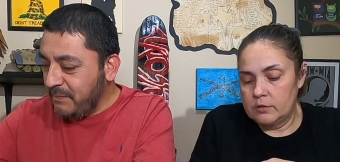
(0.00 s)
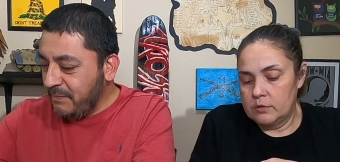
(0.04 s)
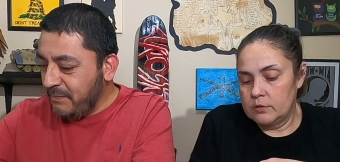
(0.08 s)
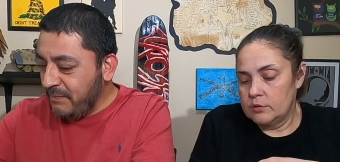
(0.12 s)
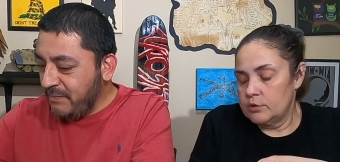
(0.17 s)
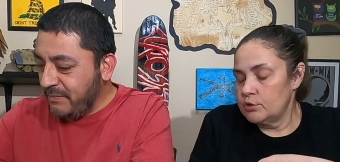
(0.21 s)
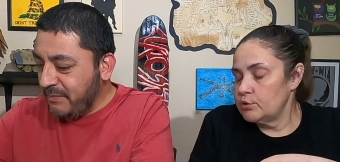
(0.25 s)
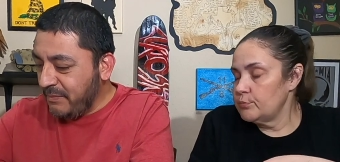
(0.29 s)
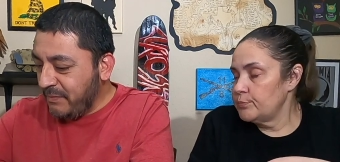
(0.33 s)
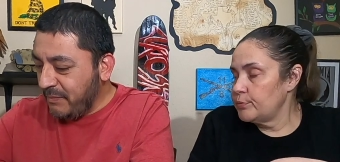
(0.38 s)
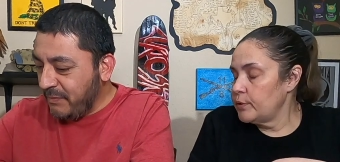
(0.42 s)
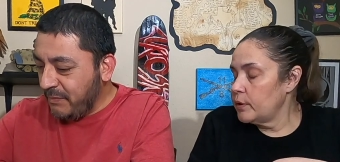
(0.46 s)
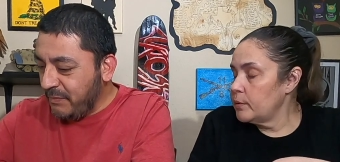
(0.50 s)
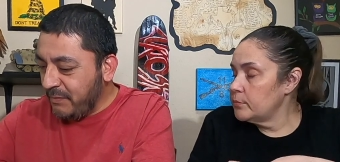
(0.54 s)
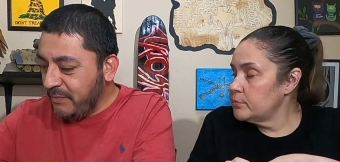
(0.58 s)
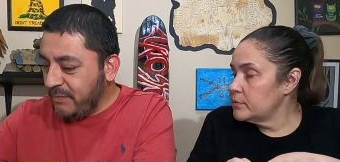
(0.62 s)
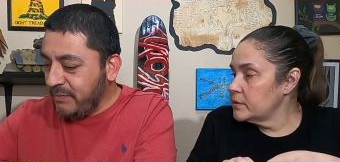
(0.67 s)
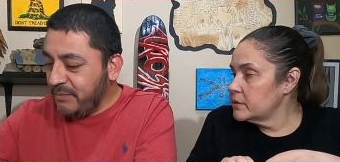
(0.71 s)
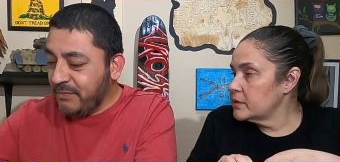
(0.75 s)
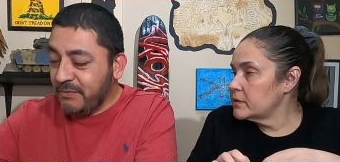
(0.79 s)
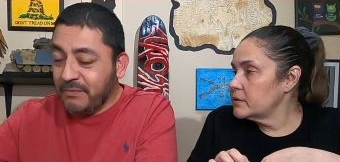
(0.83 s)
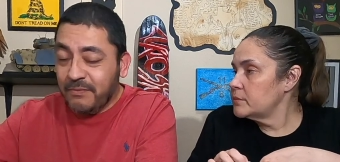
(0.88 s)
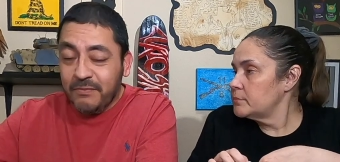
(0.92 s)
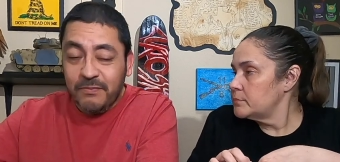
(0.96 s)
Speaker 1: They're probably
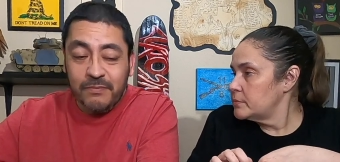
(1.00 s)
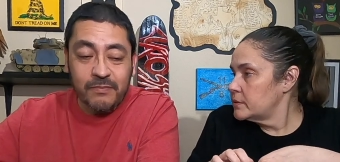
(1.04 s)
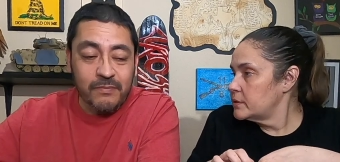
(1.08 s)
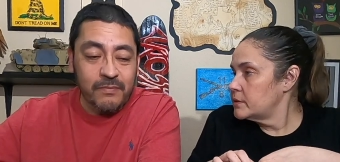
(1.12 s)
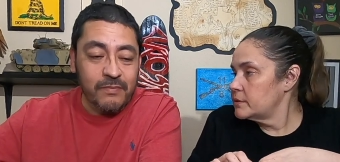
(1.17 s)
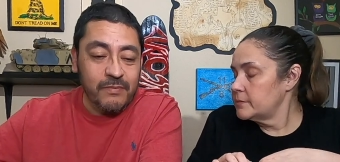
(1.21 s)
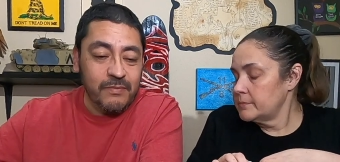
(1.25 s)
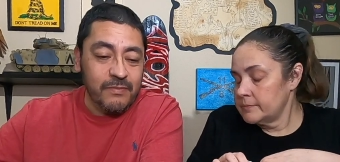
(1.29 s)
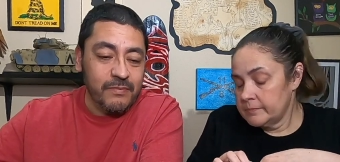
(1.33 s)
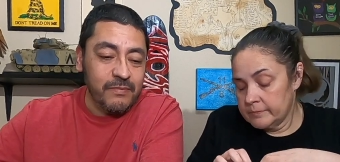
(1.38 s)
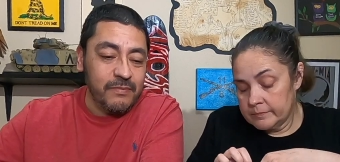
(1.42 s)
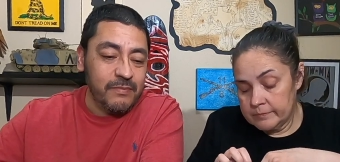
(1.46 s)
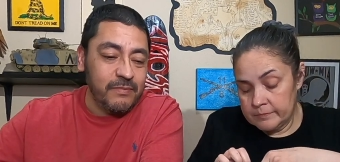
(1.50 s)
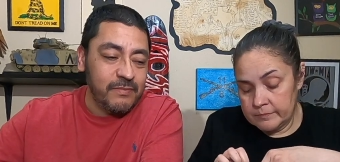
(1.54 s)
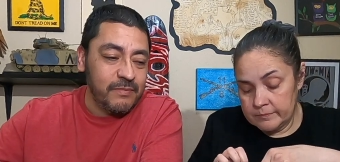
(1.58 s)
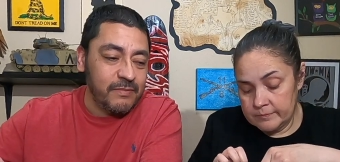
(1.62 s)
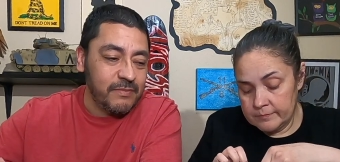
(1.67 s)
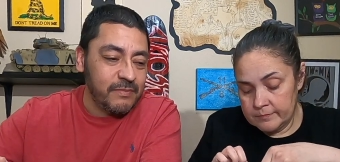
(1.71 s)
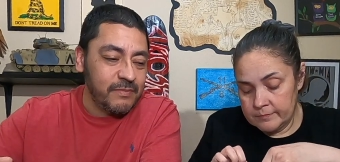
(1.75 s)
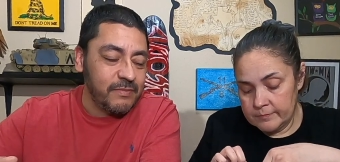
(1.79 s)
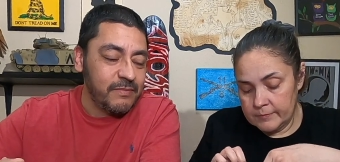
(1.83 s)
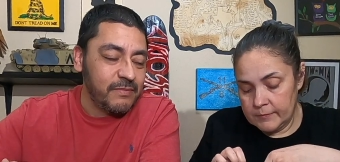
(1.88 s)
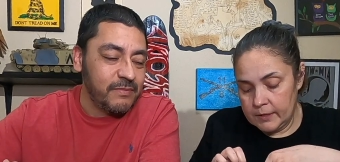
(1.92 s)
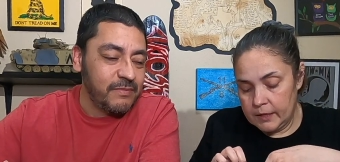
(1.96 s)
going to be,
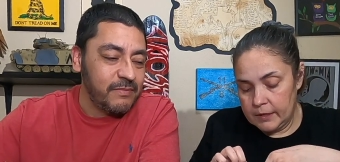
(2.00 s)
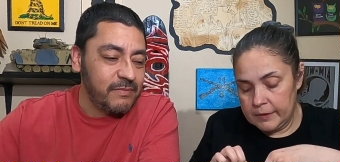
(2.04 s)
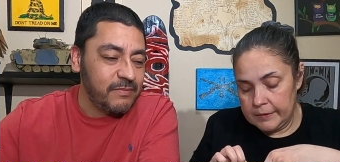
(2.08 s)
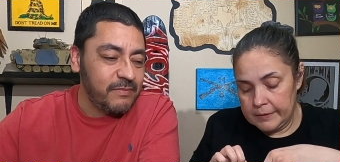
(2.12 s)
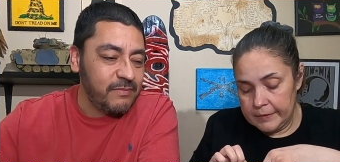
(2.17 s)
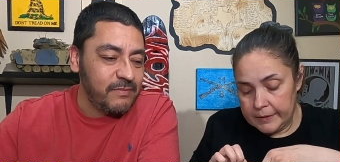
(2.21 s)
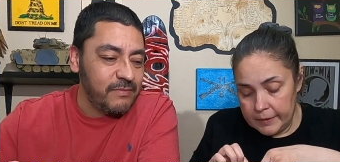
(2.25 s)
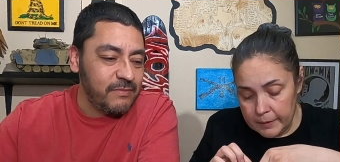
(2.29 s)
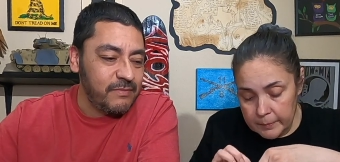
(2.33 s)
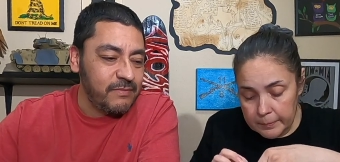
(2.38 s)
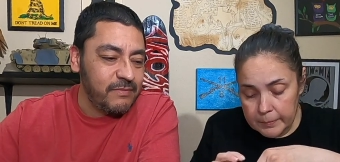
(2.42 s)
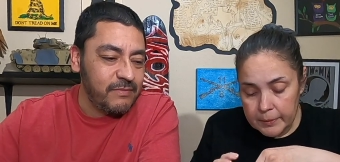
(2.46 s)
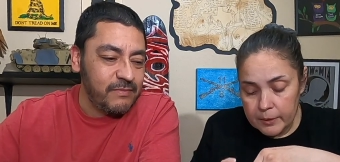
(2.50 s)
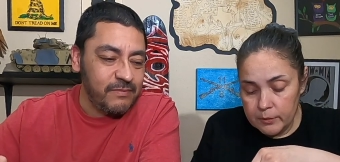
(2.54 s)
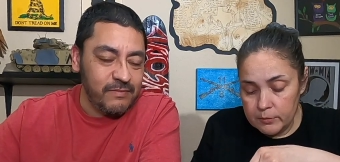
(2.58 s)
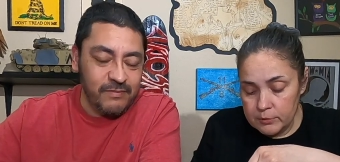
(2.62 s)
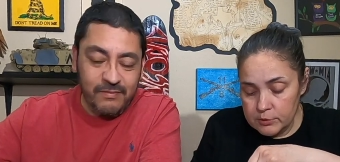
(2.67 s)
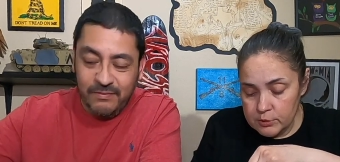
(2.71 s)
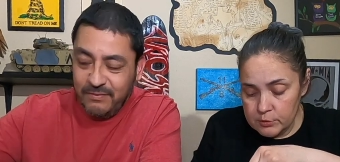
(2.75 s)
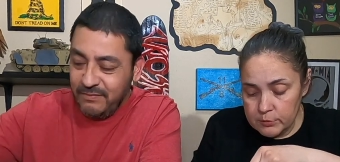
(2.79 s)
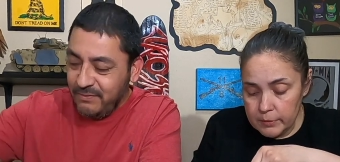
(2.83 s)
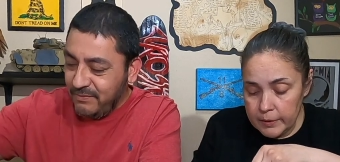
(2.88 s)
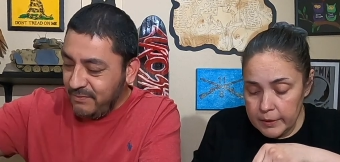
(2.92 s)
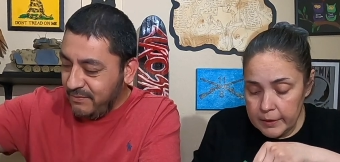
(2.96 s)
yep, I
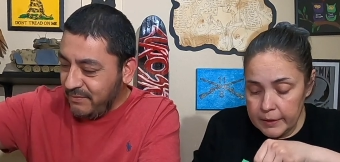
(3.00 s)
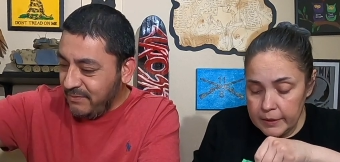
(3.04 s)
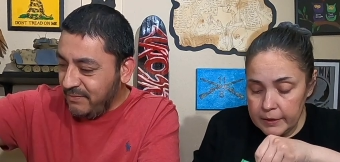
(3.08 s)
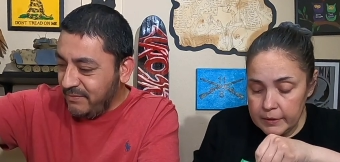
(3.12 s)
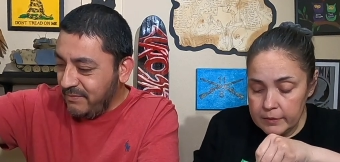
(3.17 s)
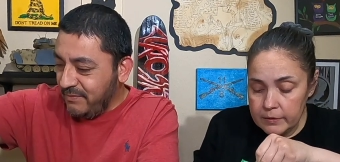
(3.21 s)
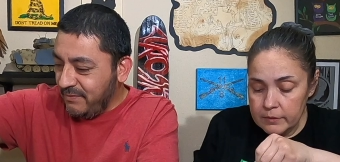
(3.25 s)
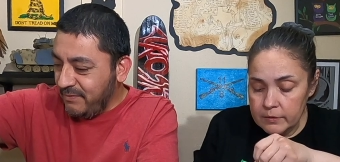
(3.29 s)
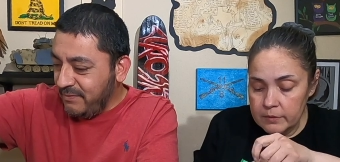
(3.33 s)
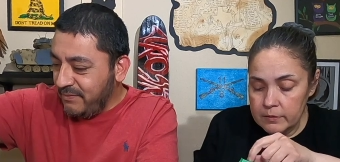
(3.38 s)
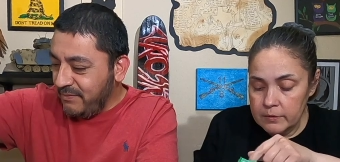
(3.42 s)
was right.